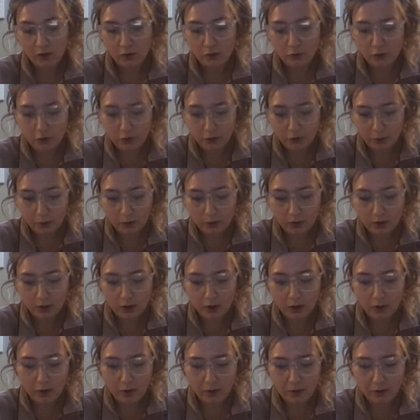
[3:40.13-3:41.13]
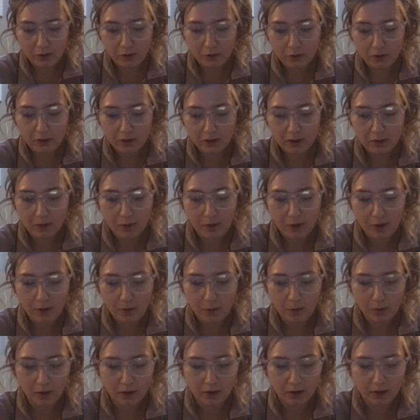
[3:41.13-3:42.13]
Dune, going towards the
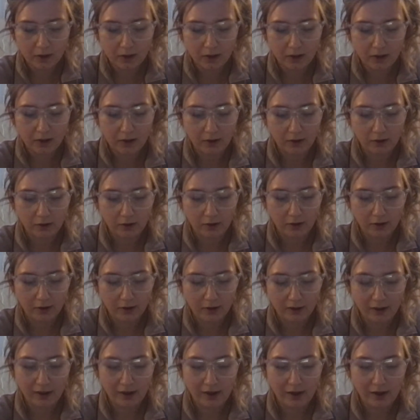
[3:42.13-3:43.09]
pipeworks in the dark.